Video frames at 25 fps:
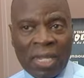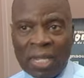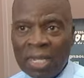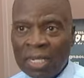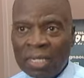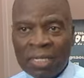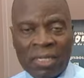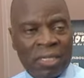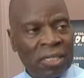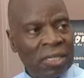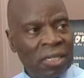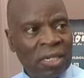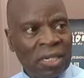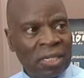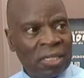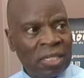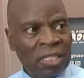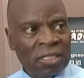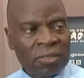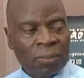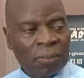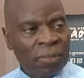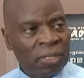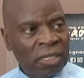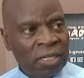And
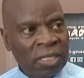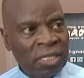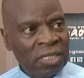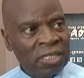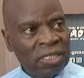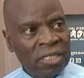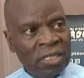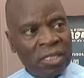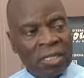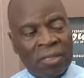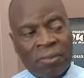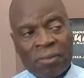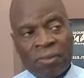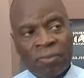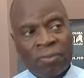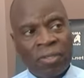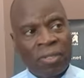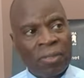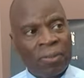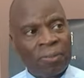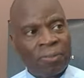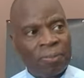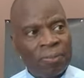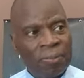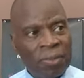that's where the energy comes
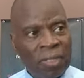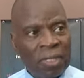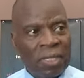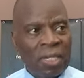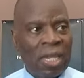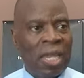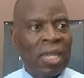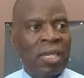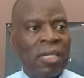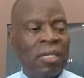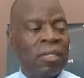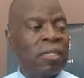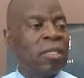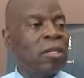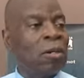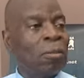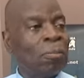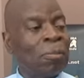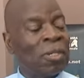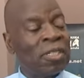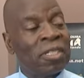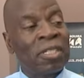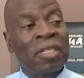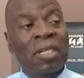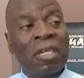from. And, you know,
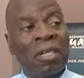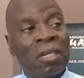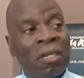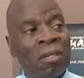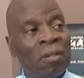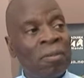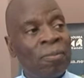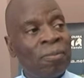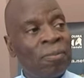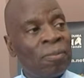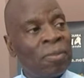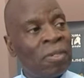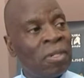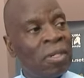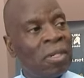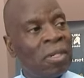much love